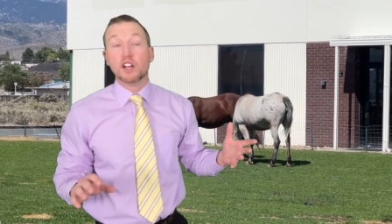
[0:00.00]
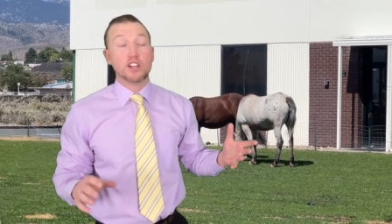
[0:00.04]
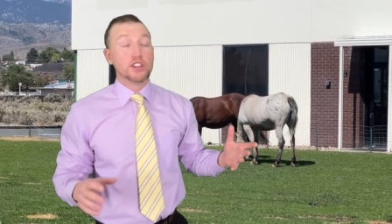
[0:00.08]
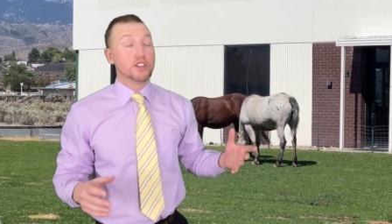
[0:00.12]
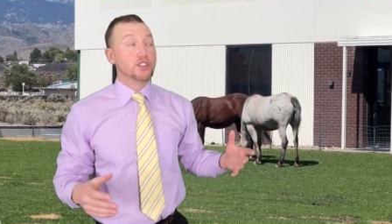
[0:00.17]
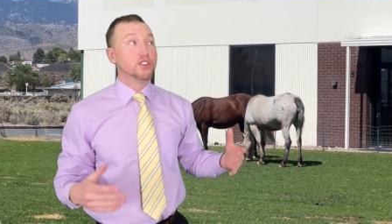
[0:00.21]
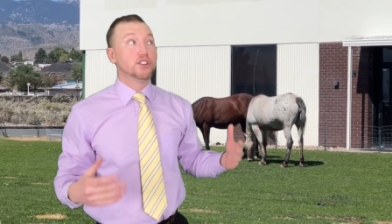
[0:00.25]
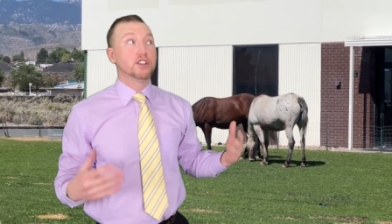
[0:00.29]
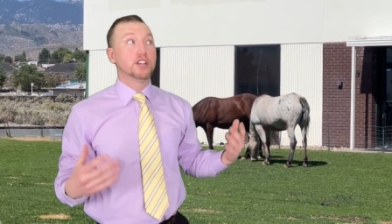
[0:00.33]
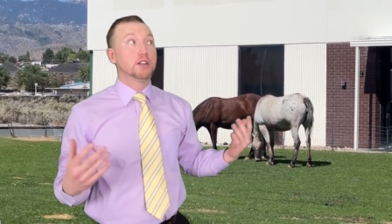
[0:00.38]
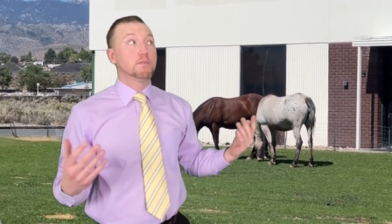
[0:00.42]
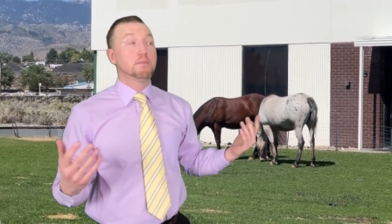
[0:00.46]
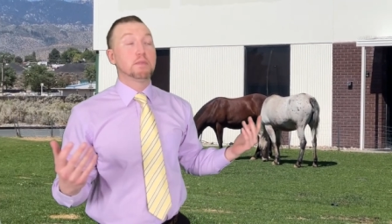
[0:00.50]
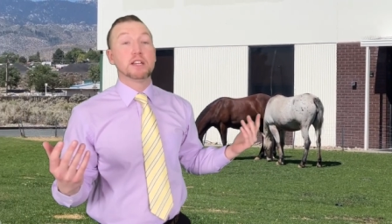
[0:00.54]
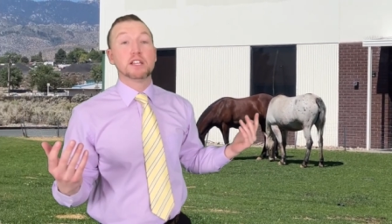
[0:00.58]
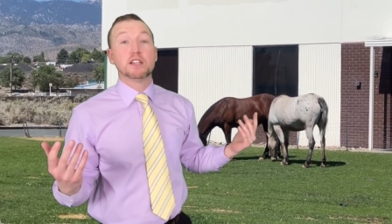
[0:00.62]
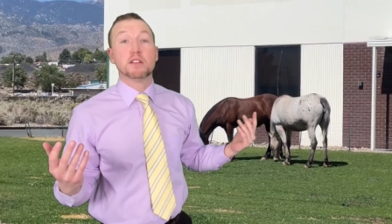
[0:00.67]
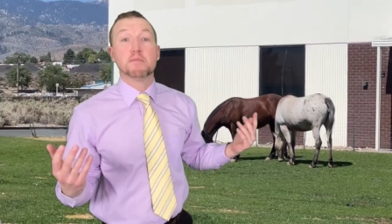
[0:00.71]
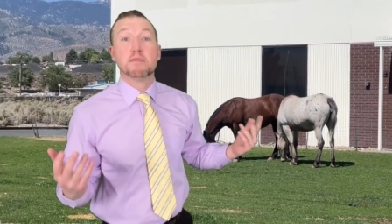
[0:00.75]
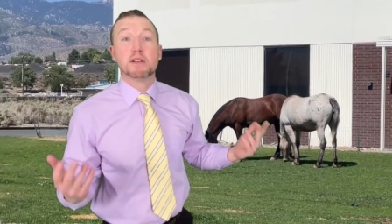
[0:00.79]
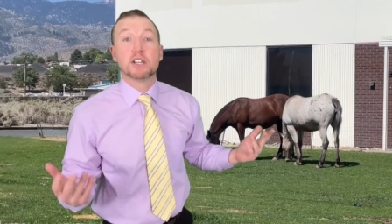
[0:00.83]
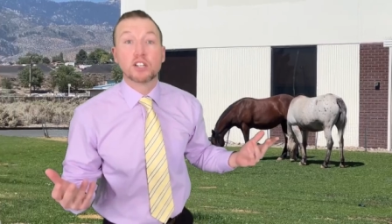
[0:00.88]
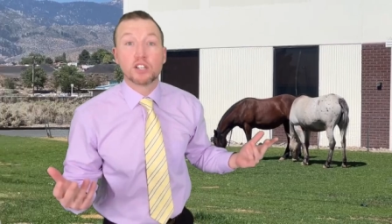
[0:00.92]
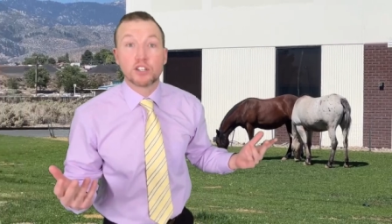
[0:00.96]
You could be in the
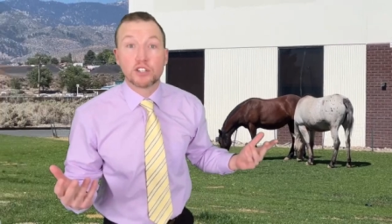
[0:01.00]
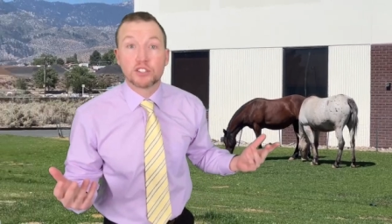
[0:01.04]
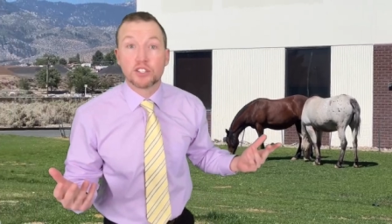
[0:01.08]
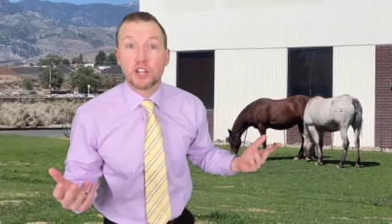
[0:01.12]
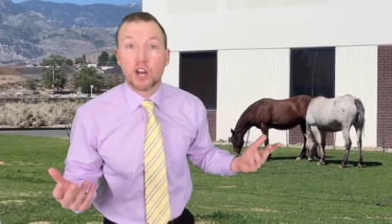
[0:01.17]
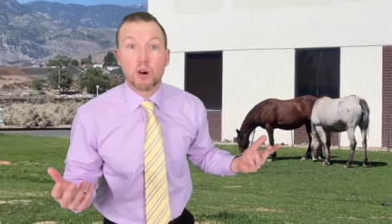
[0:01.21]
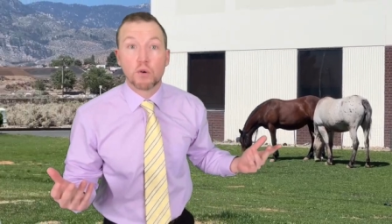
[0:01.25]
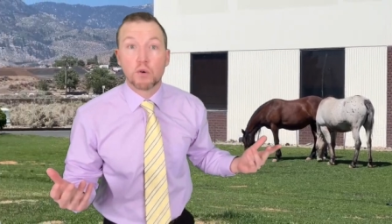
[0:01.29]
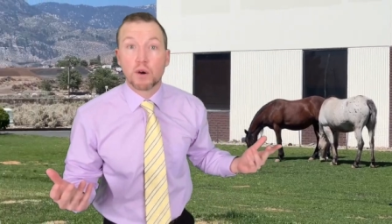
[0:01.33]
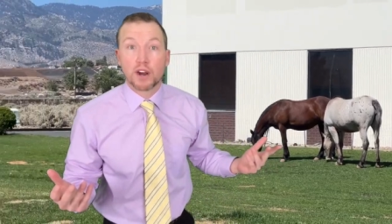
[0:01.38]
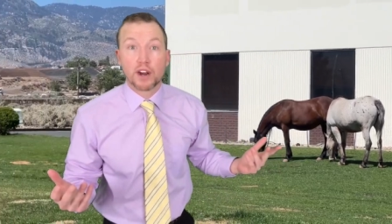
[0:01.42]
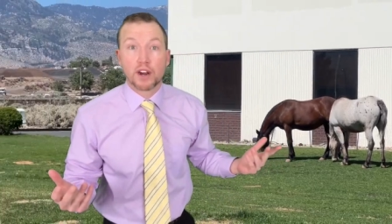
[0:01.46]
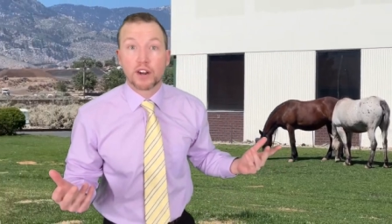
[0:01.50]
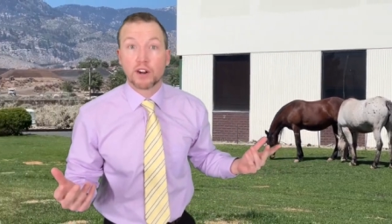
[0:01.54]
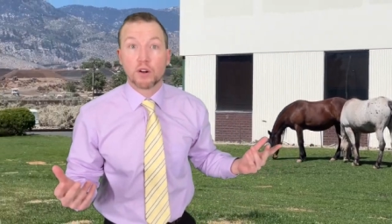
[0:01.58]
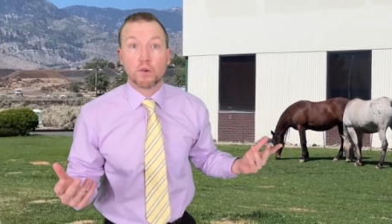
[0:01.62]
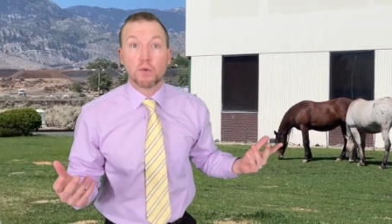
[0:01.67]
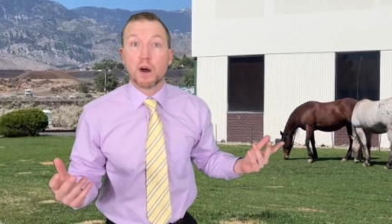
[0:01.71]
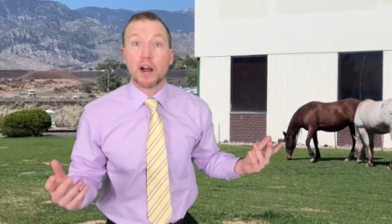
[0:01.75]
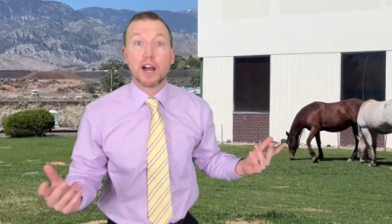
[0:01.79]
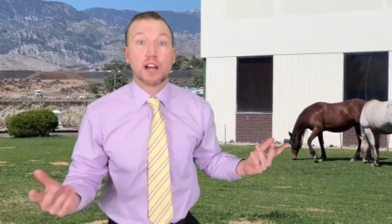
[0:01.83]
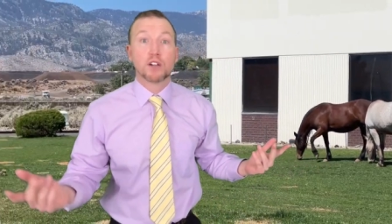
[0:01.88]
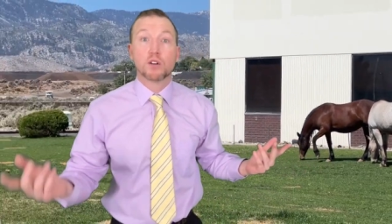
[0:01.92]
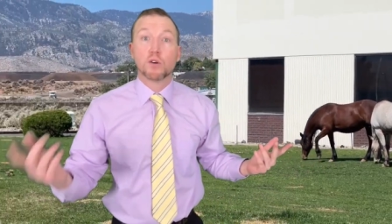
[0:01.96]
middle of nowhere and a
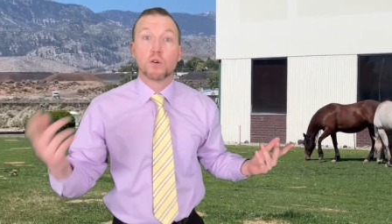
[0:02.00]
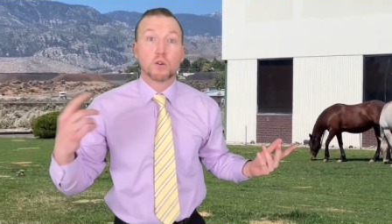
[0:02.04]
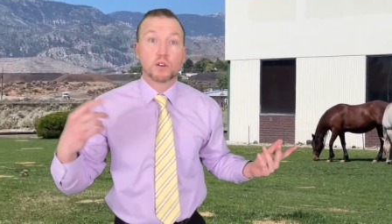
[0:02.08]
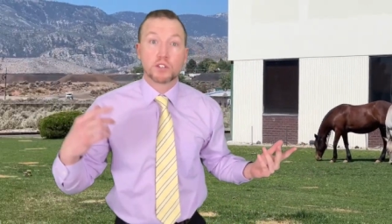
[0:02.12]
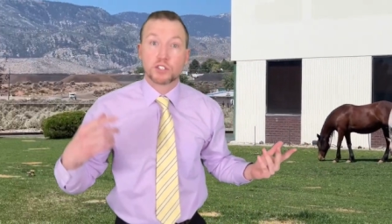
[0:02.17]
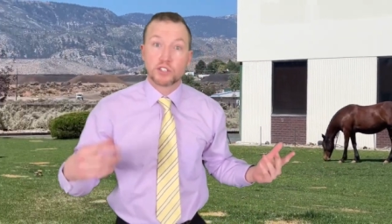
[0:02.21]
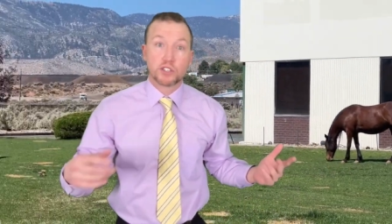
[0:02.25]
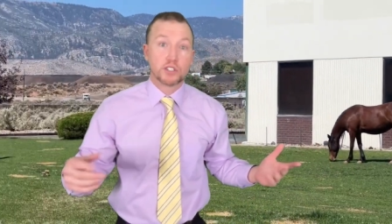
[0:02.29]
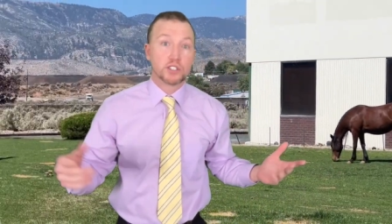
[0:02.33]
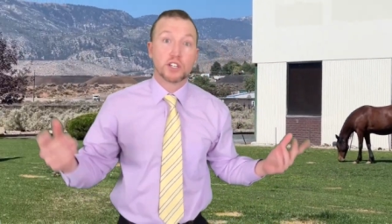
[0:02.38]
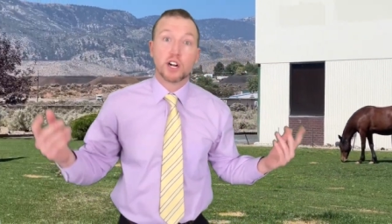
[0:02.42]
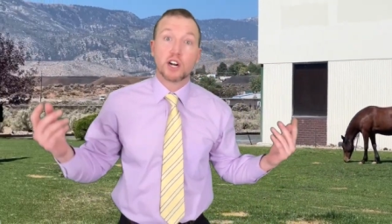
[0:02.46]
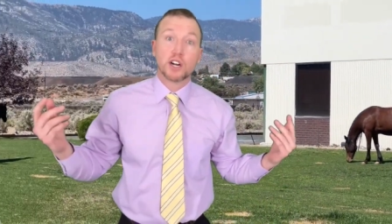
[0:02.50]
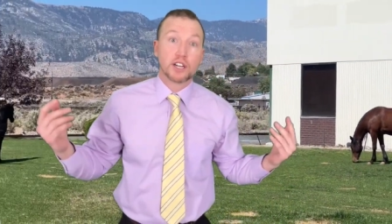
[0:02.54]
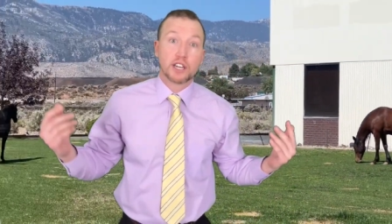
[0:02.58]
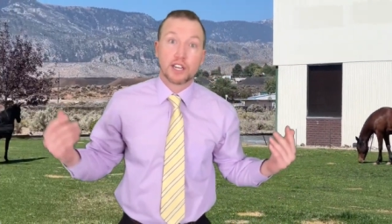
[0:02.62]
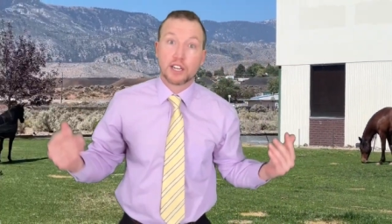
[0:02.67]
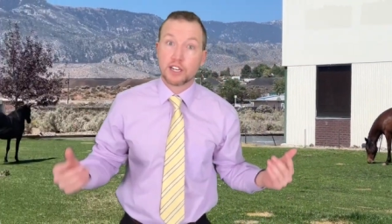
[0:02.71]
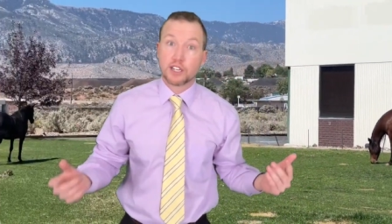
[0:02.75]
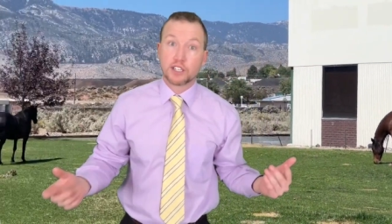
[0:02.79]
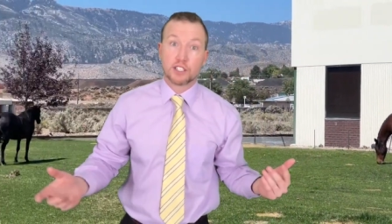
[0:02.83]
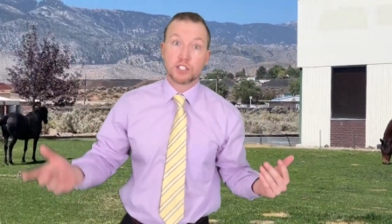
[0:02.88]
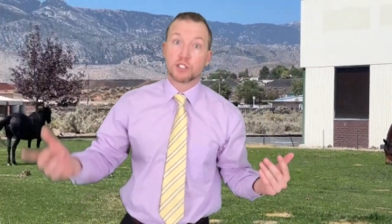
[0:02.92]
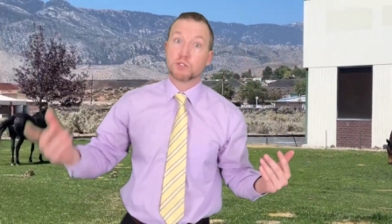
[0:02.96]
wild horse or a donkey
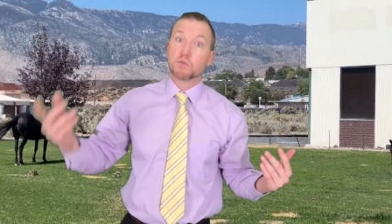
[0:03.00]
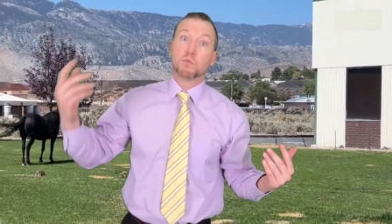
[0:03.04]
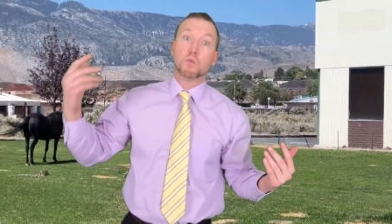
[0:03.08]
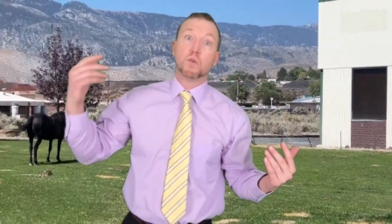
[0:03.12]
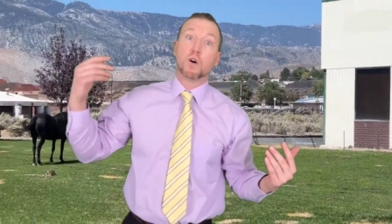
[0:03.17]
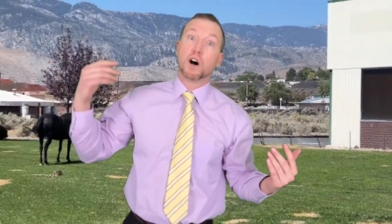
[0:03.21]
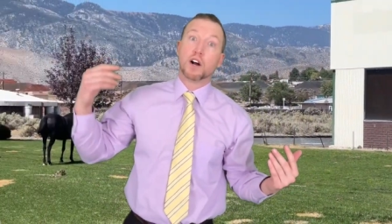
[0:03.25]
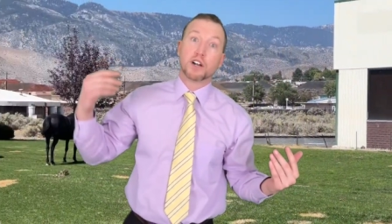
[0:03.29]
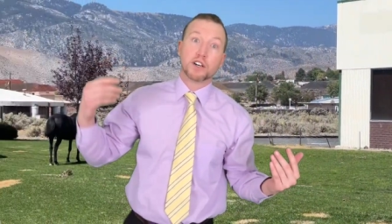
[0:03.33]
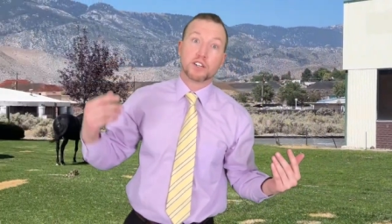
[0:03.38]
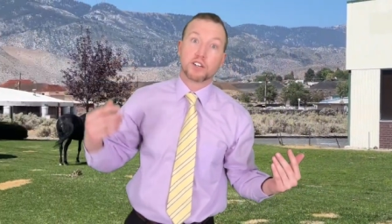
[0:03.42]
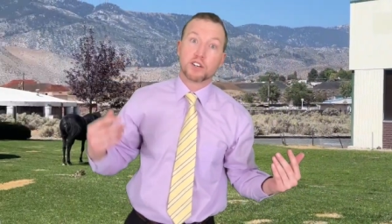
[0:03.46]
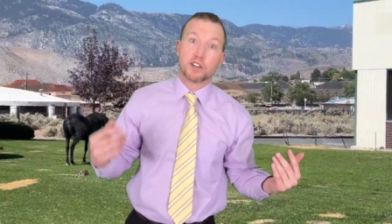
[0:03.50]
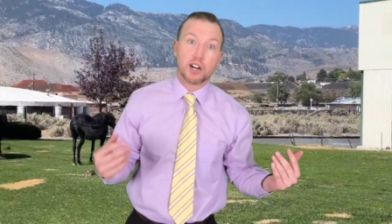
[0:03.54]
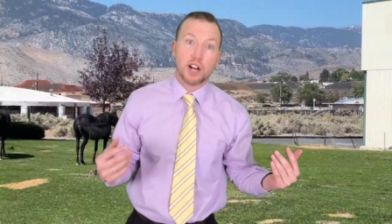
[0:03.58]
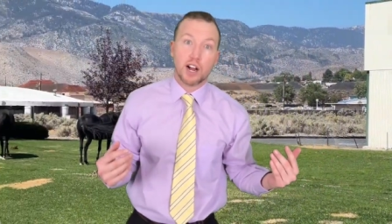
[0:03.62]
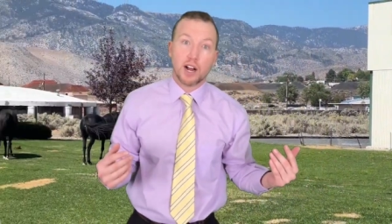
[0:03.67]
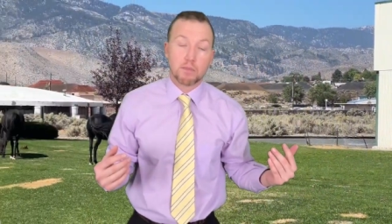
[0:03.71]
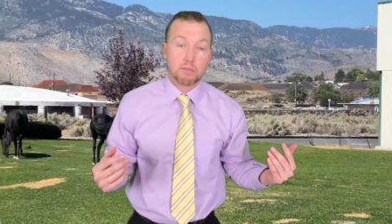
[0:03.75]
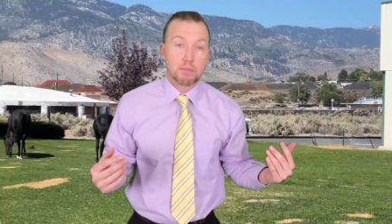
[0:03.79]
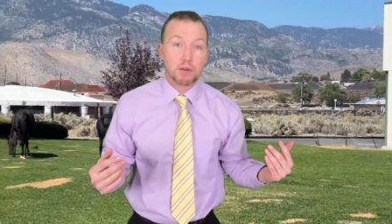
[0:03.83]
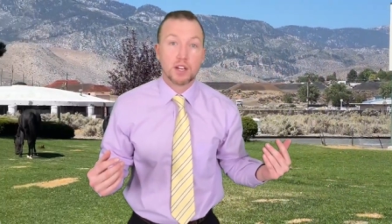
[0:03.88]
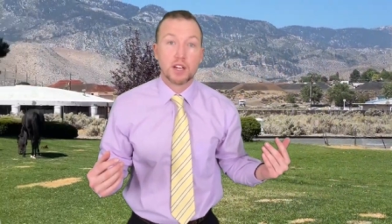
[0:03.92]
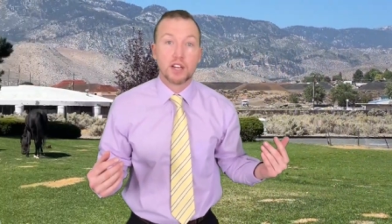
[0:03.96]
could just wander
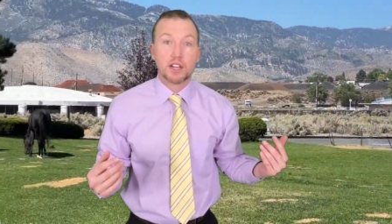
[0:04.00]
up